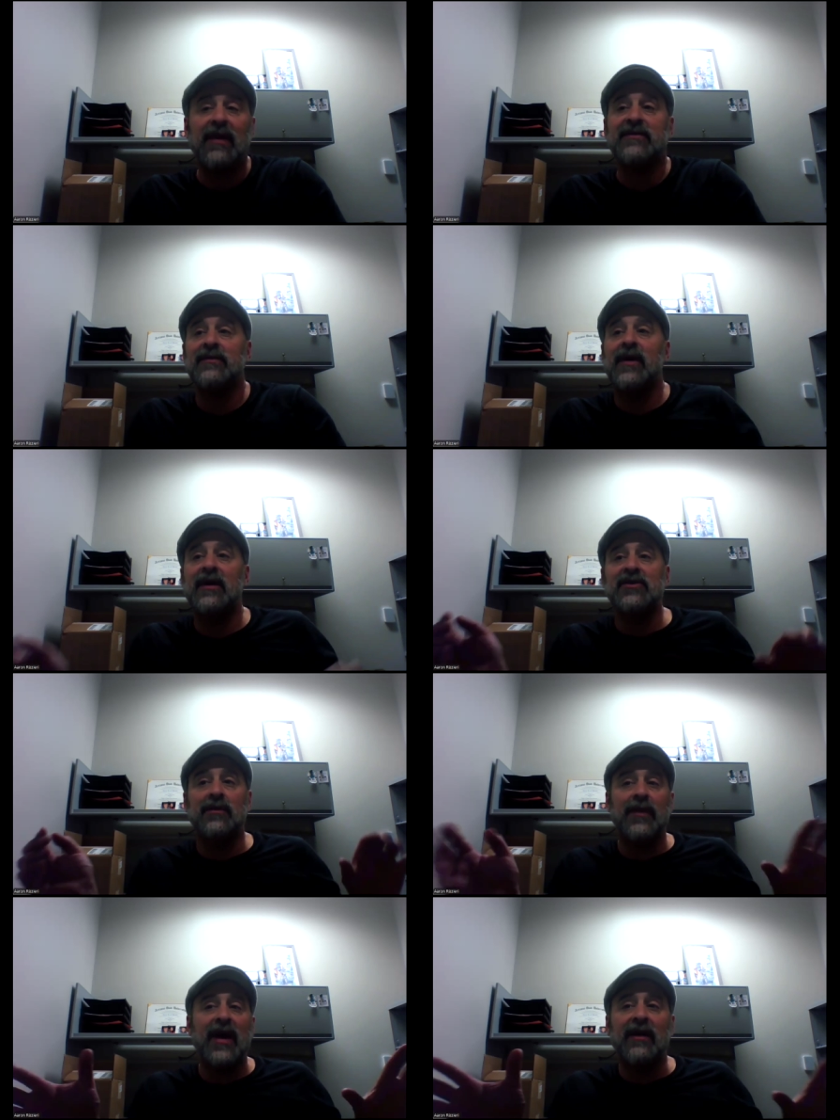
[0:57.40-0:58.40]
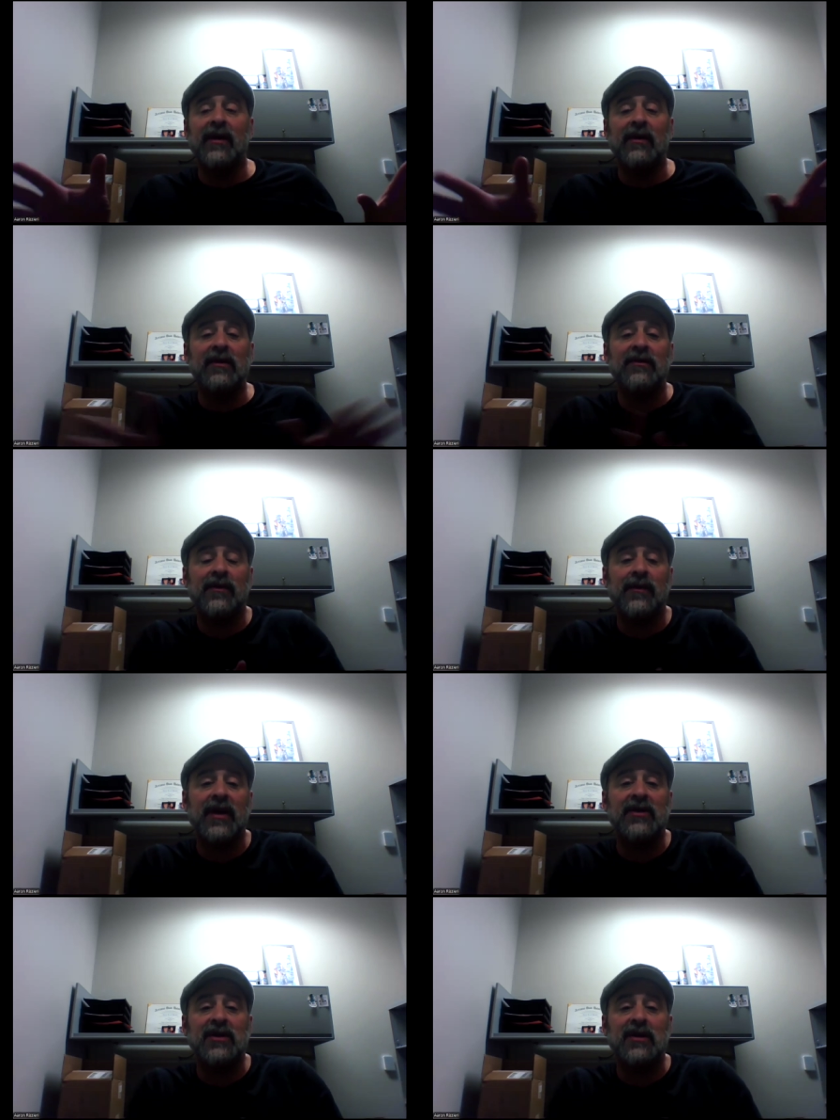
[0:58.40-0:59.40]
gave some extra background
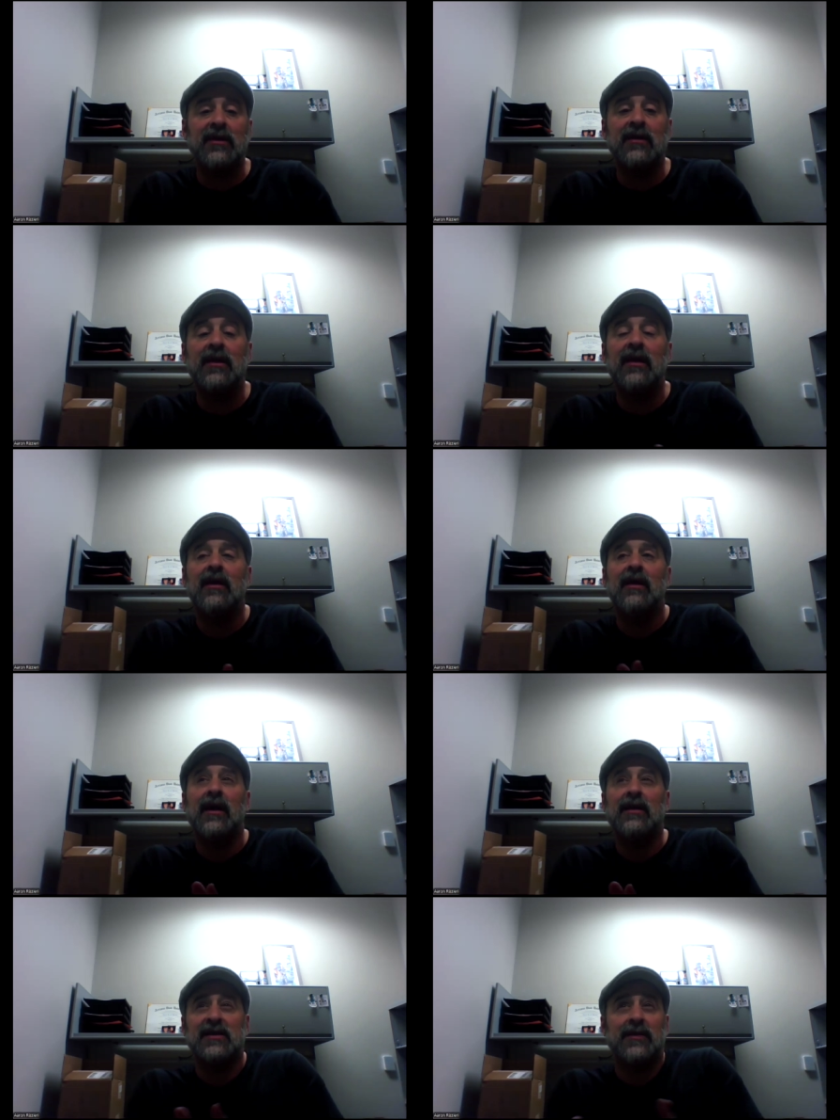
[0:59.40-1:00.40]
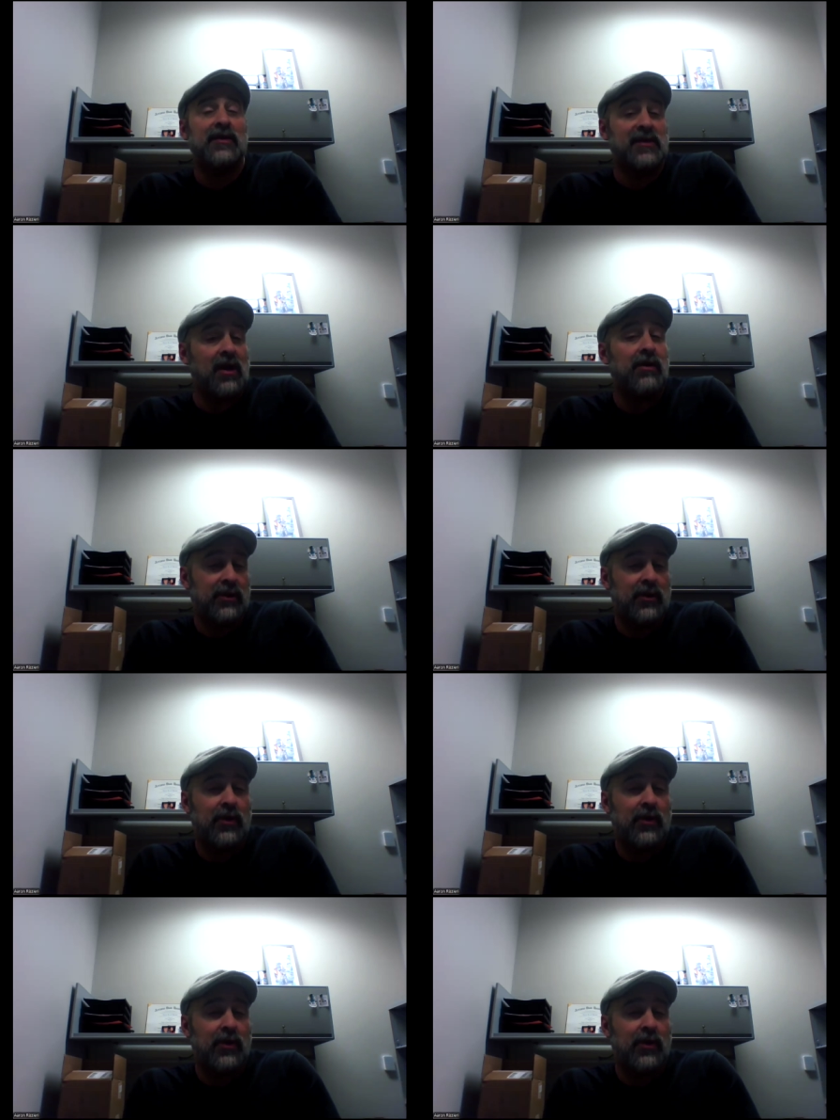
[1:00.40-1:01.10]
information on some of those harder